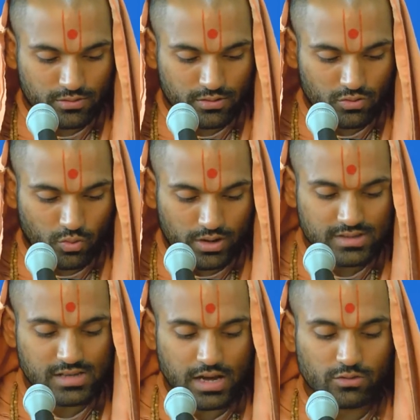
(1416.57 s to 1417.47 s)
20
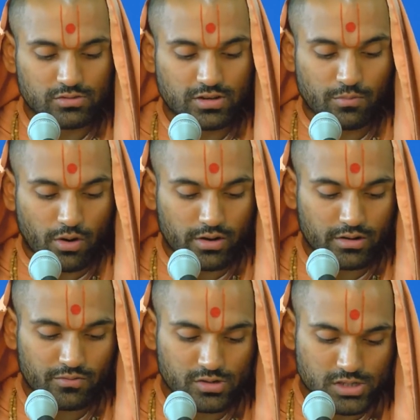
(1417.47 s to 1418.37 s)
sadhus departed
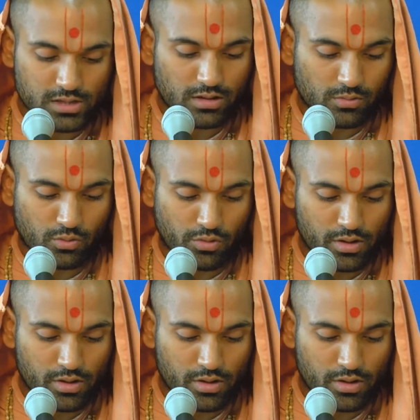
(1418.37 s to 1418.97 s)
for Jetalpur.